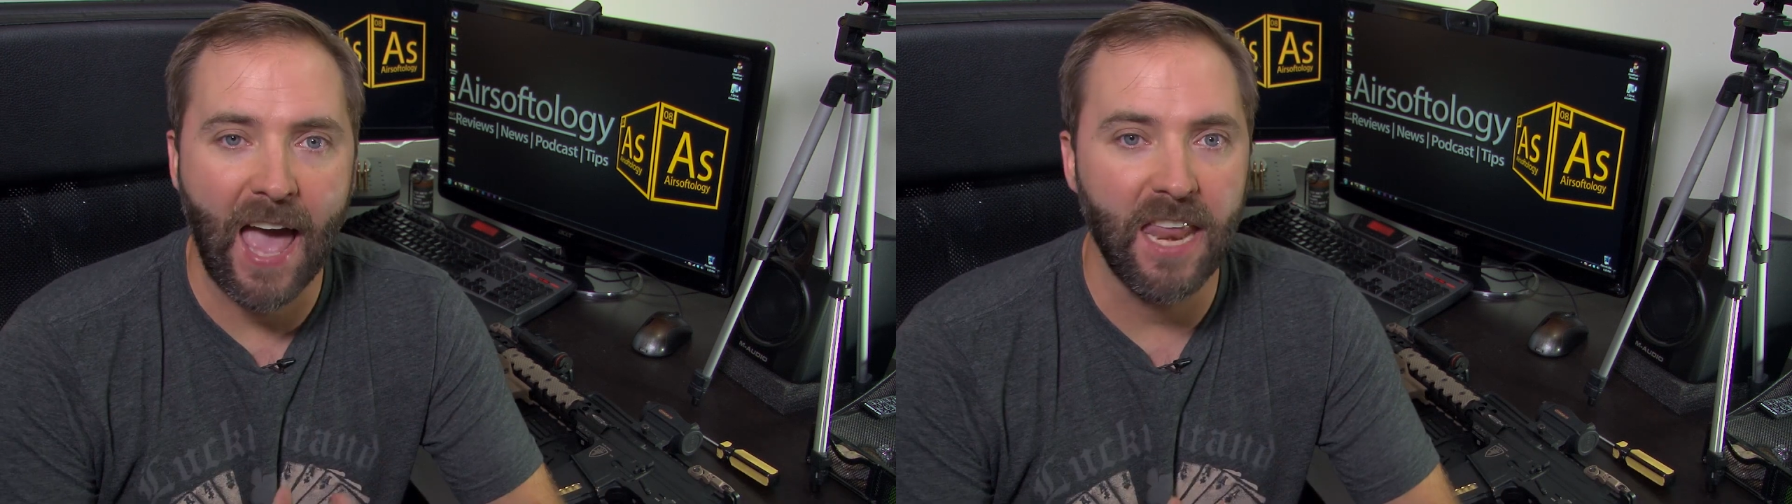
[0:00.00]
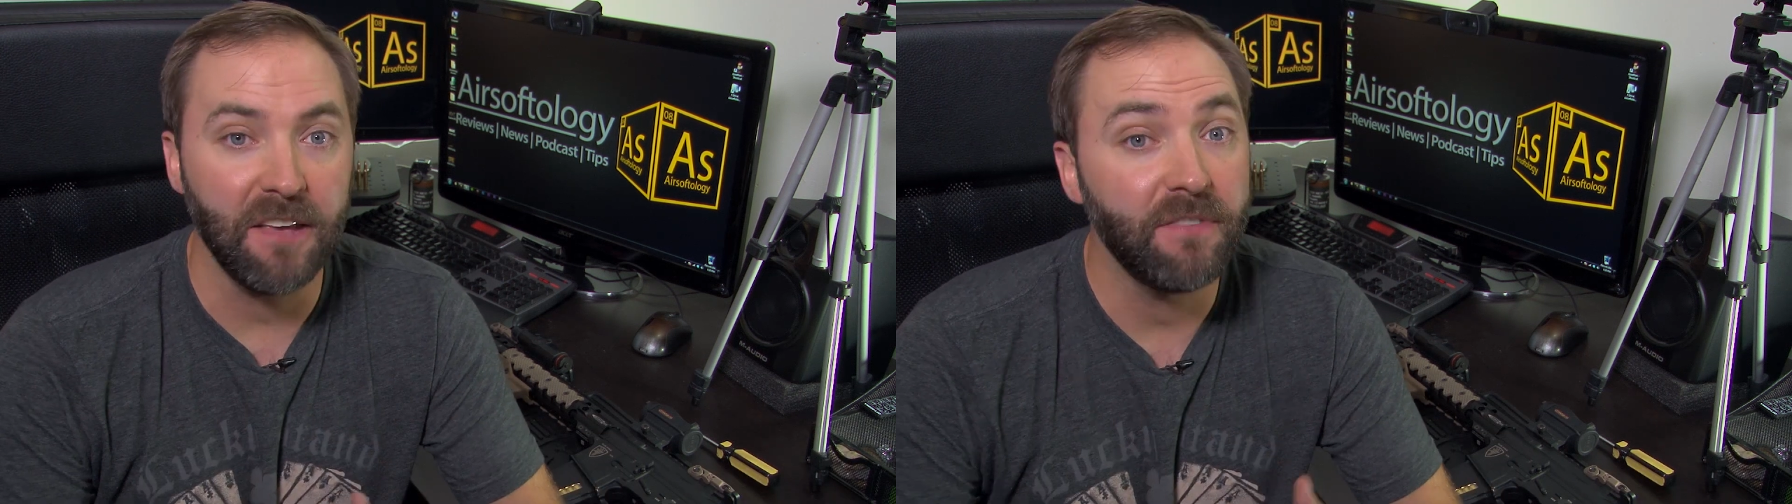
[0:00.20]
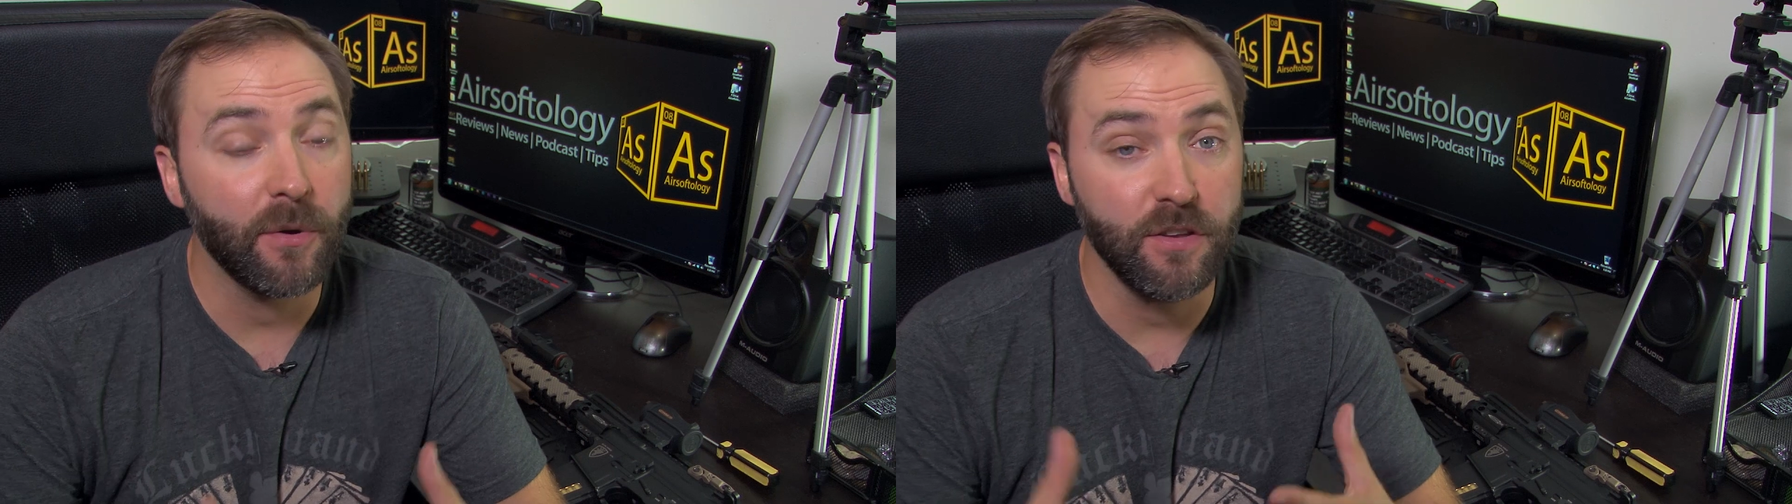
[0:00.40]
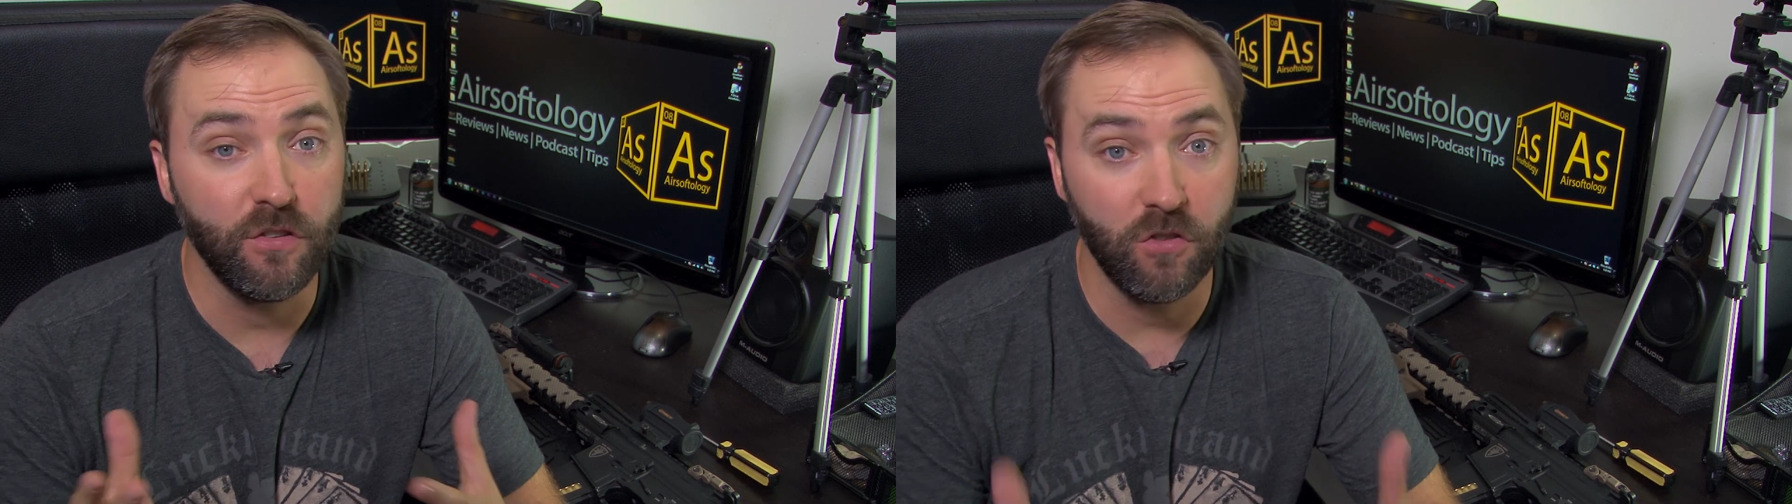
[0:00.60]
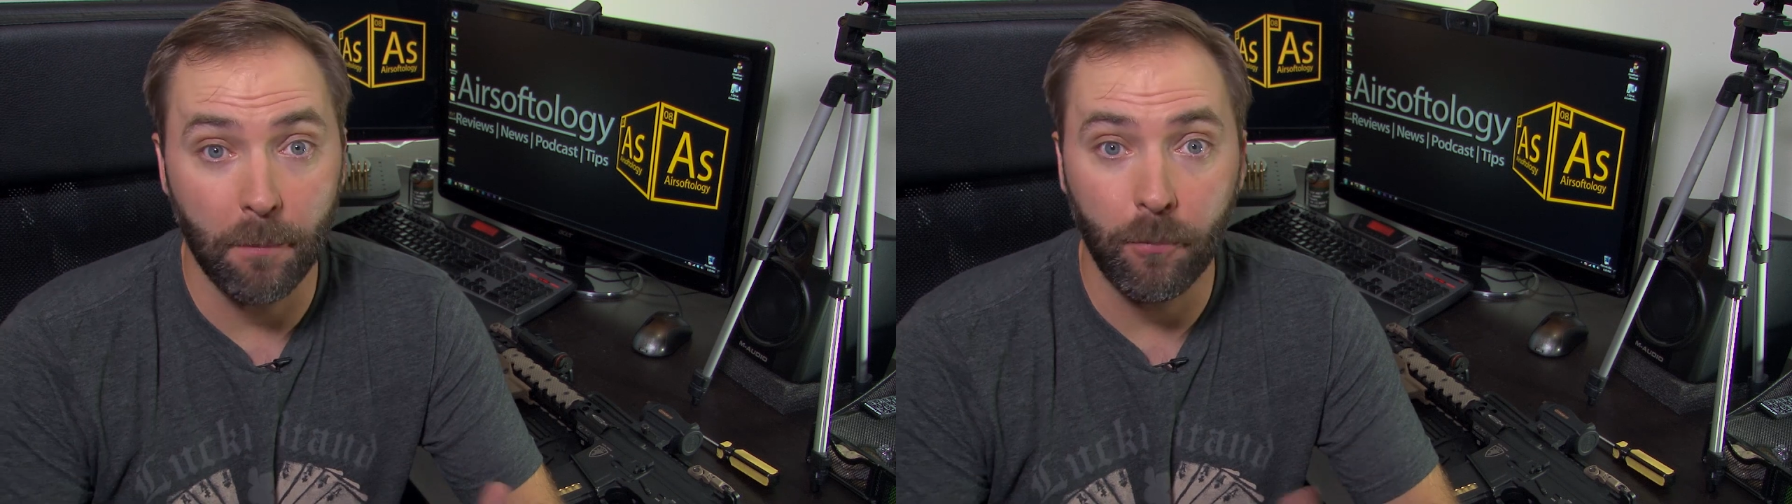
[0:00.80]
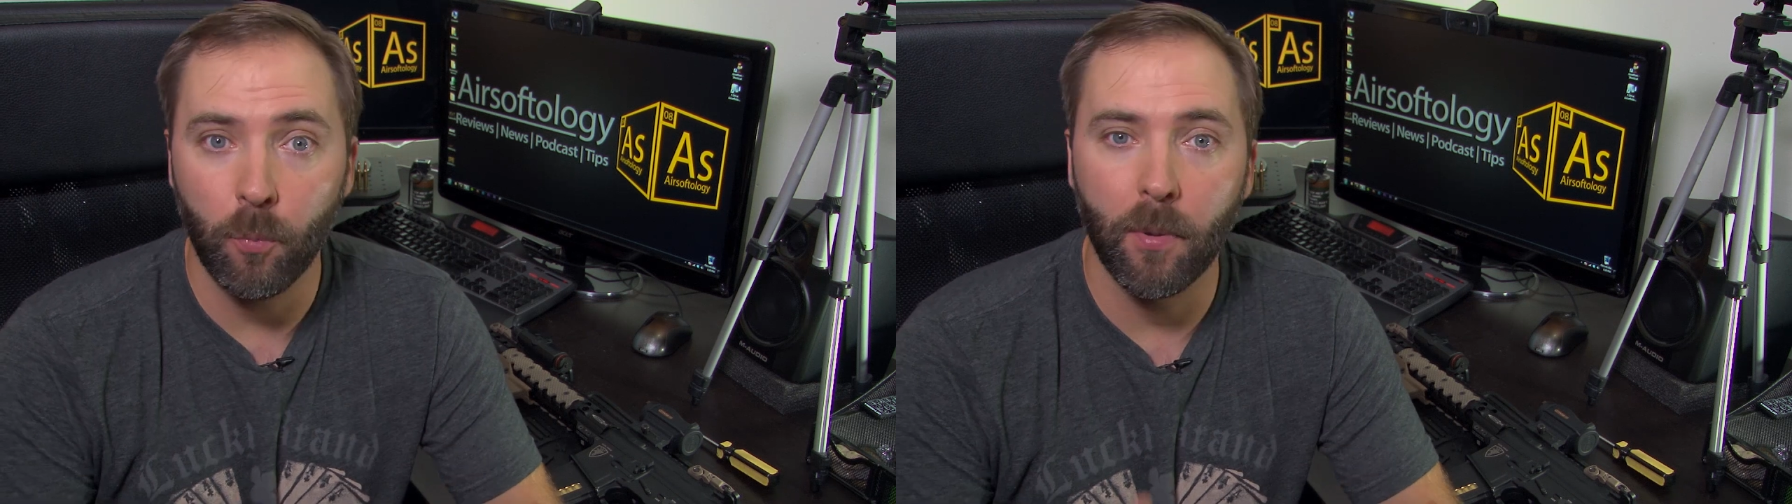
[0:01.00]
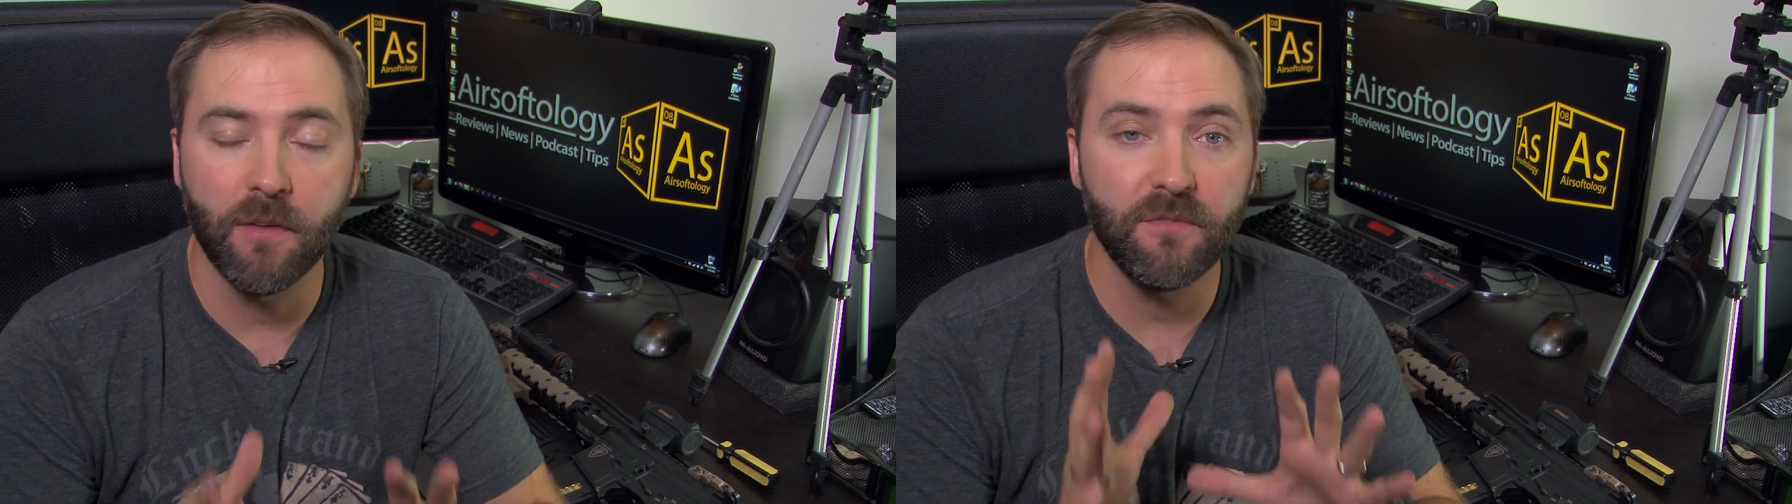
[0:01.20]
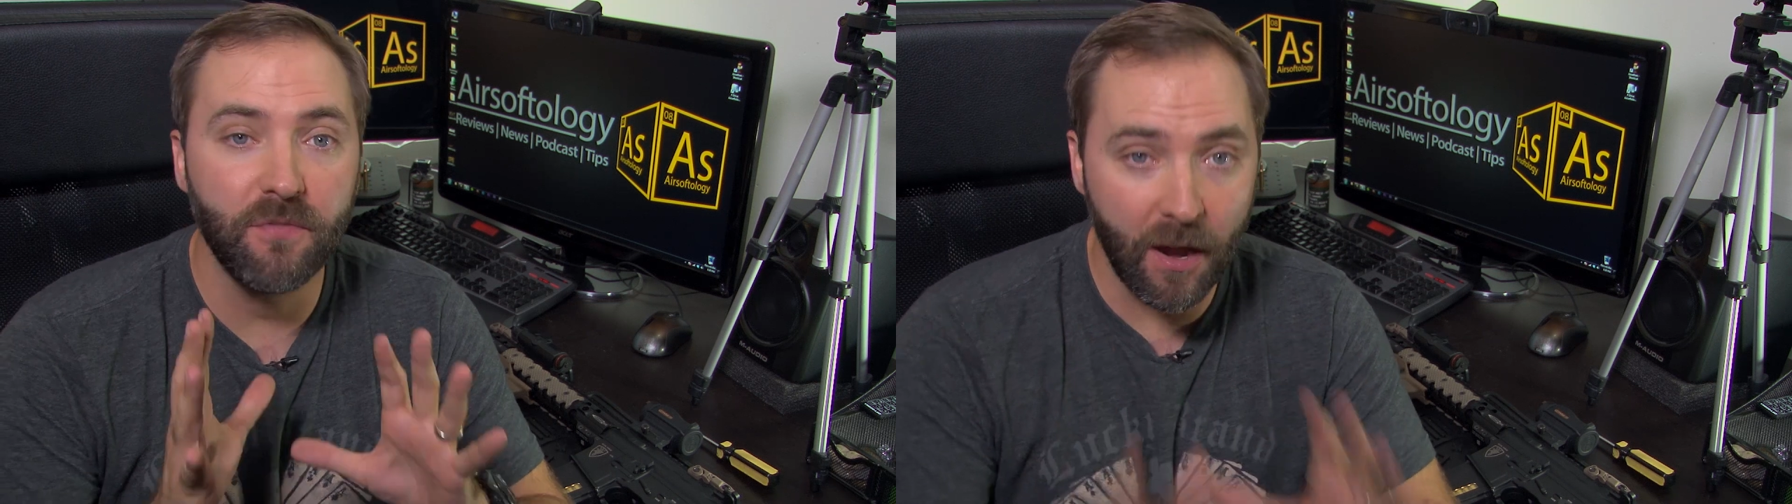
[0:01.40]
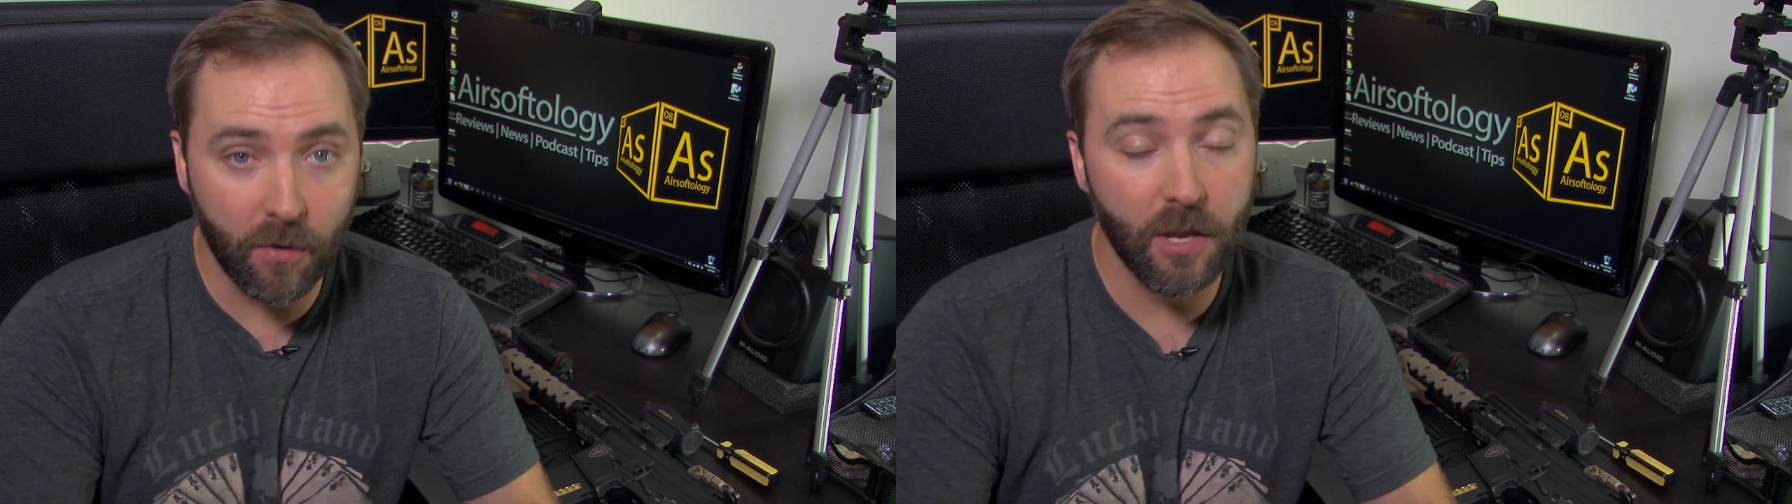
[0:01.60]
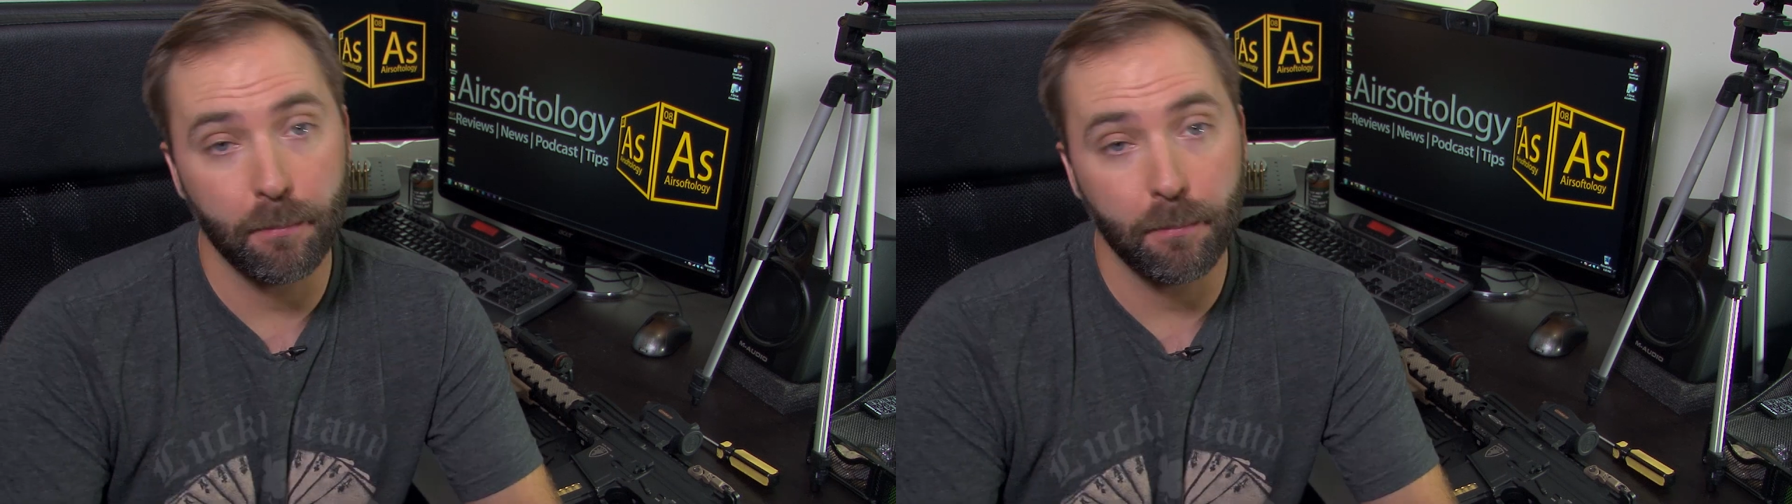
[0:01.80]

at a very simple but very